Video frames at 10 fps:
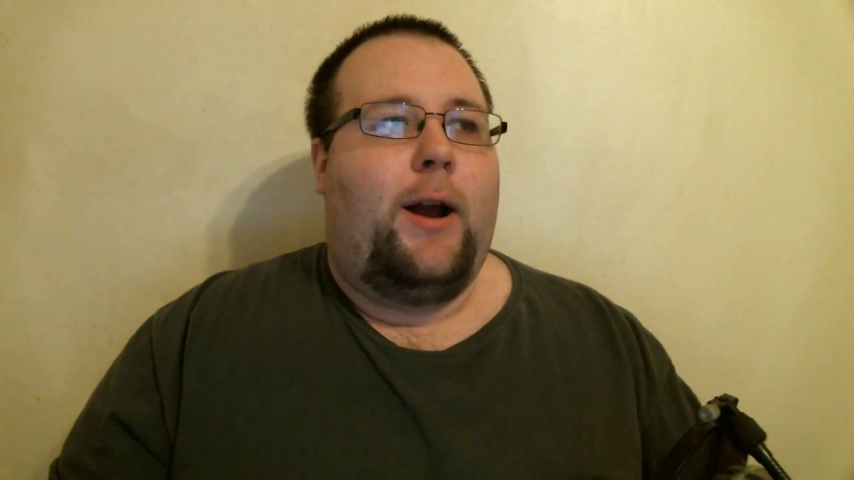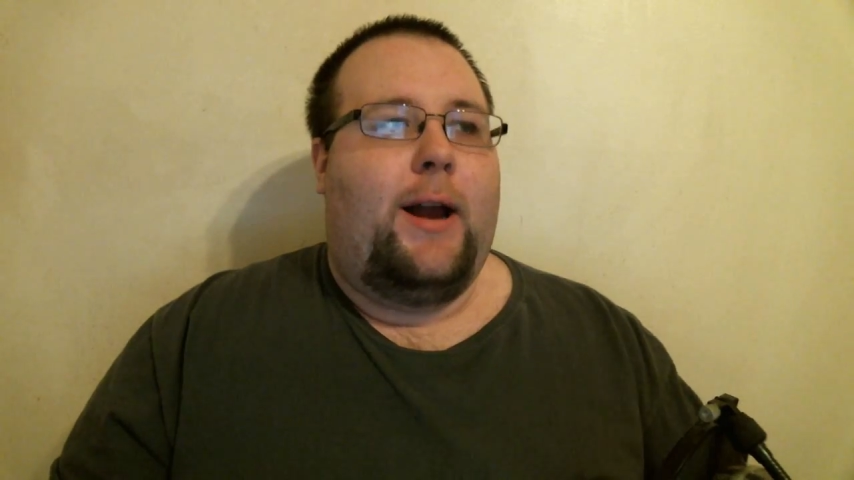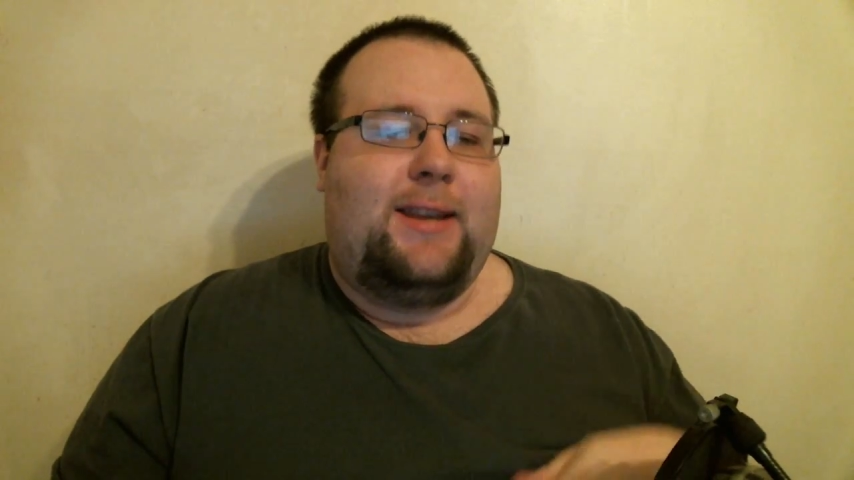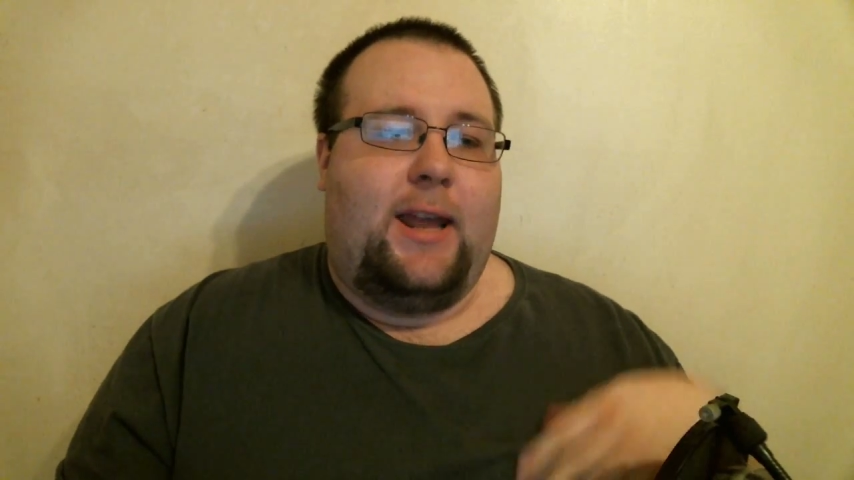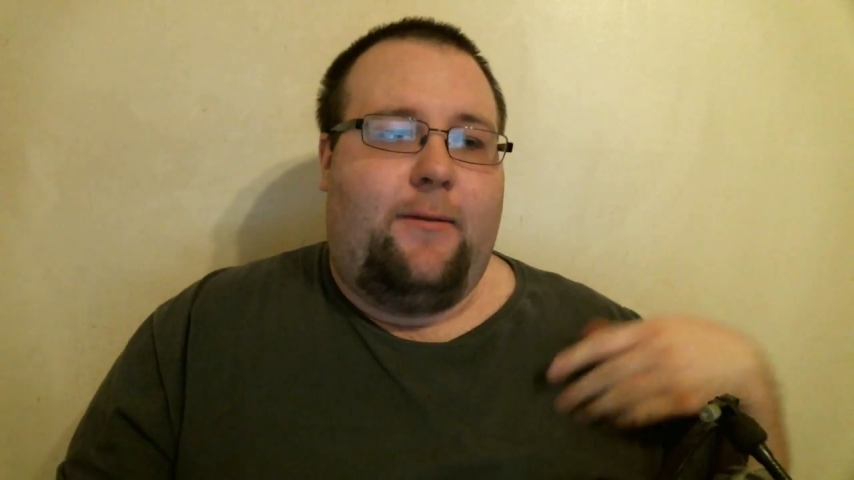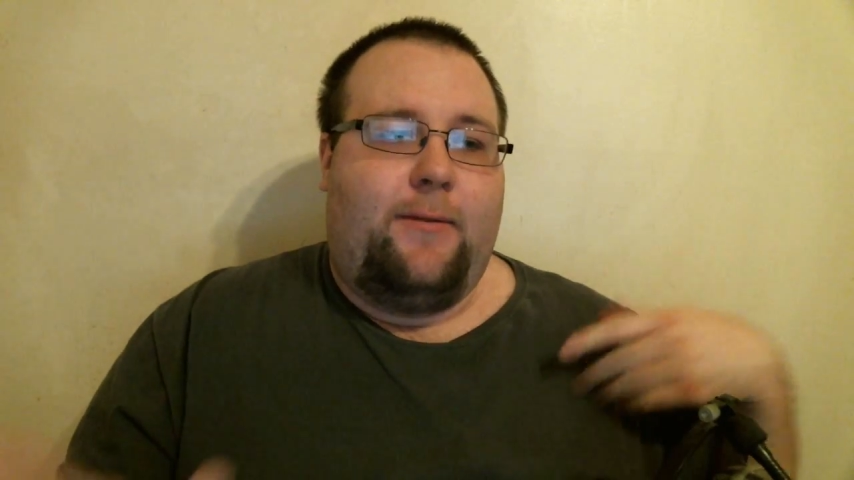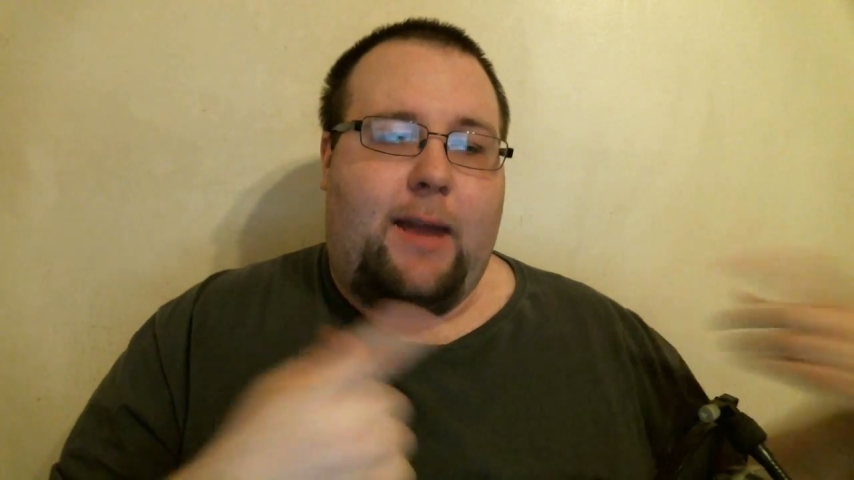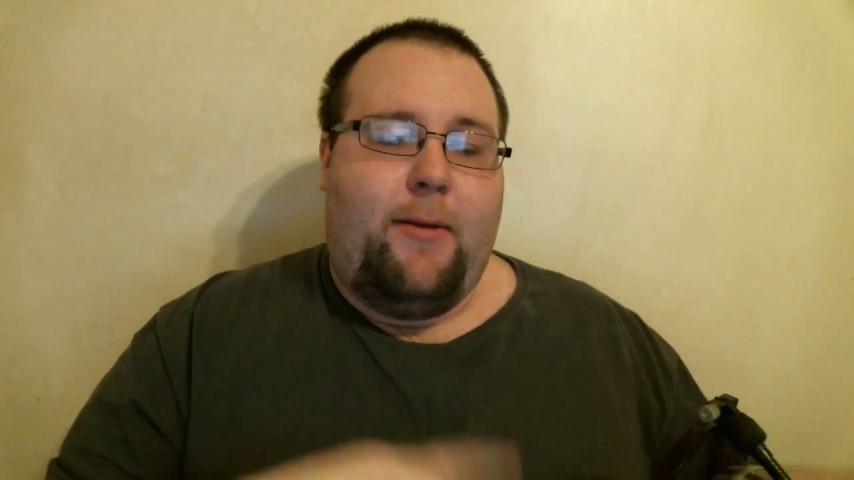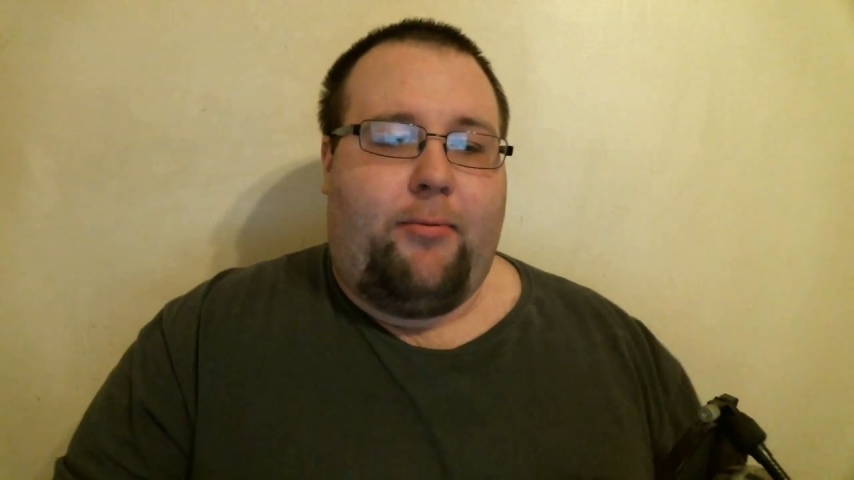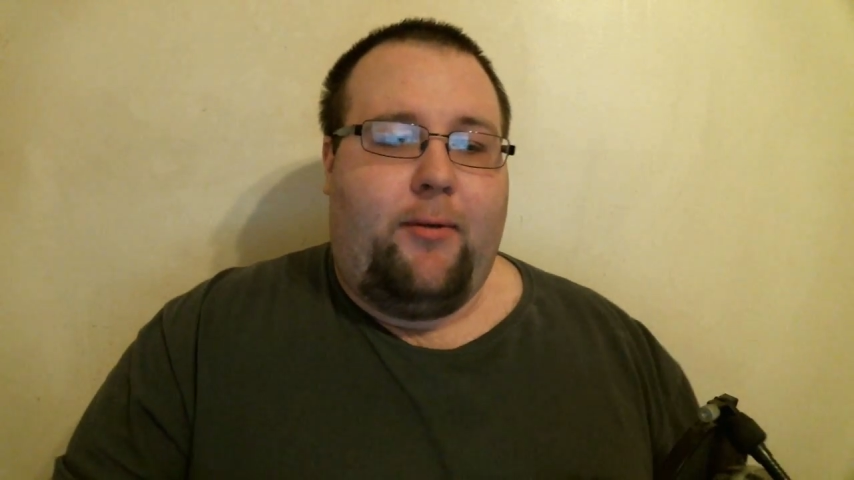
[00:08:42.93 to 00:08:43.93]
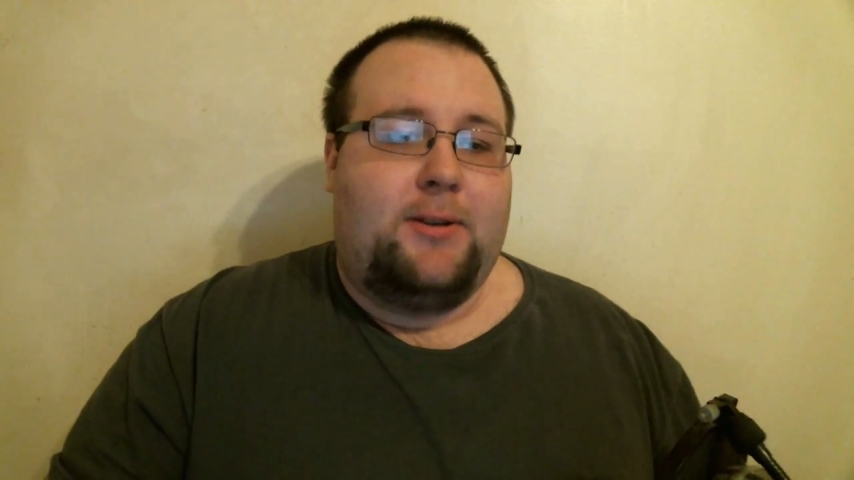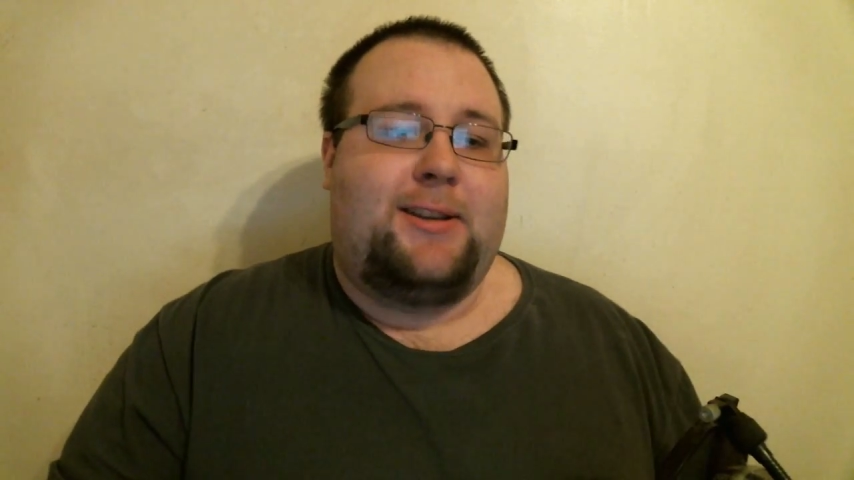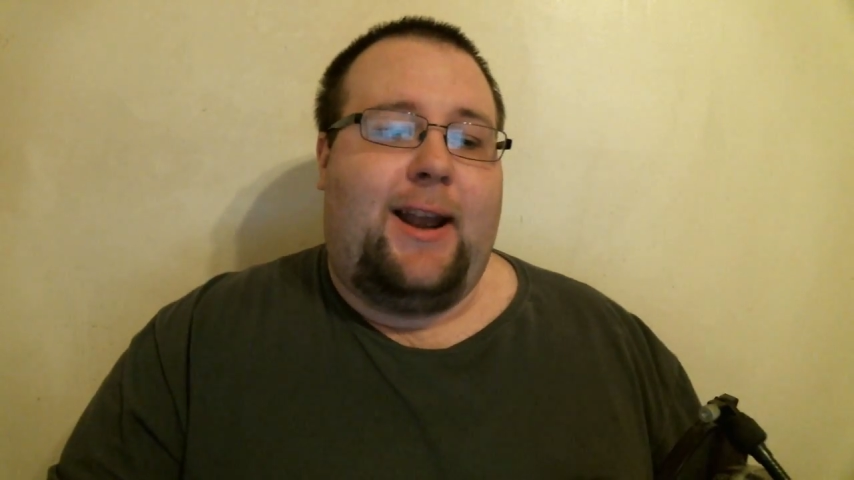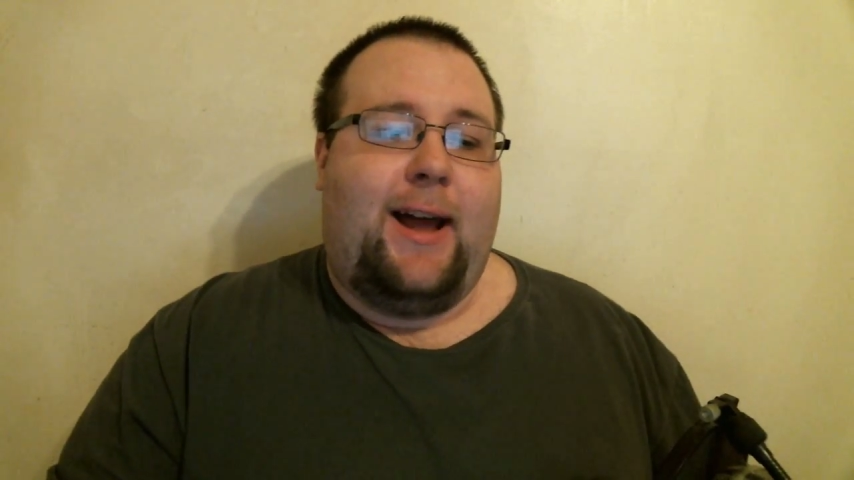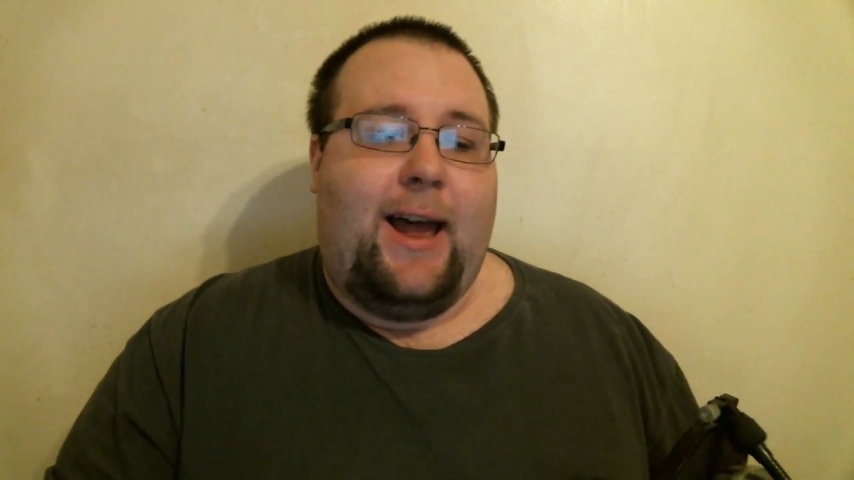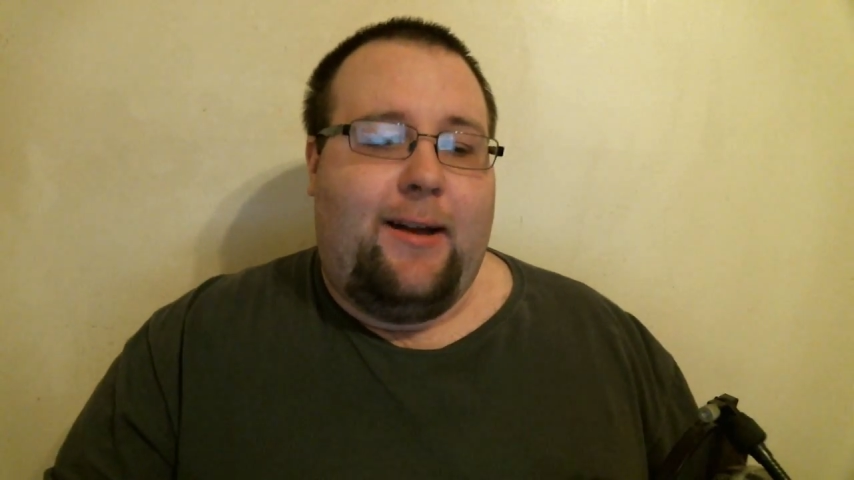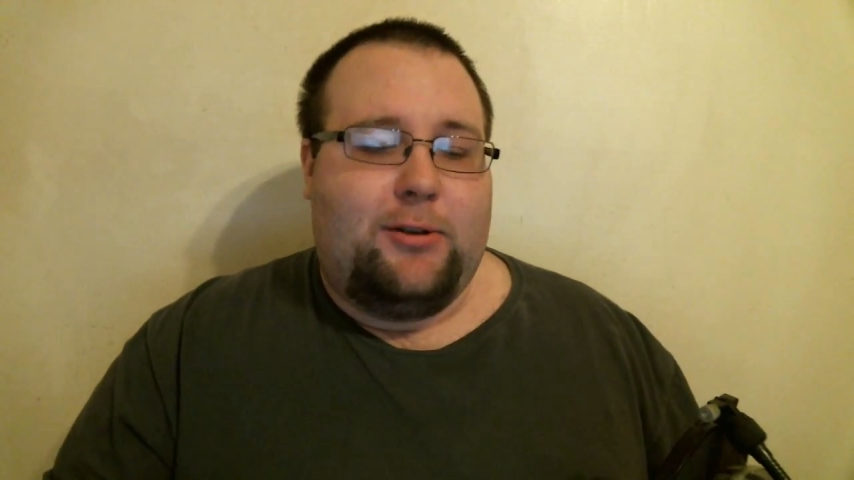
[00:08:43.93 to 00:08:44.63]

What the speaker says: at the end of Game of Thrones that I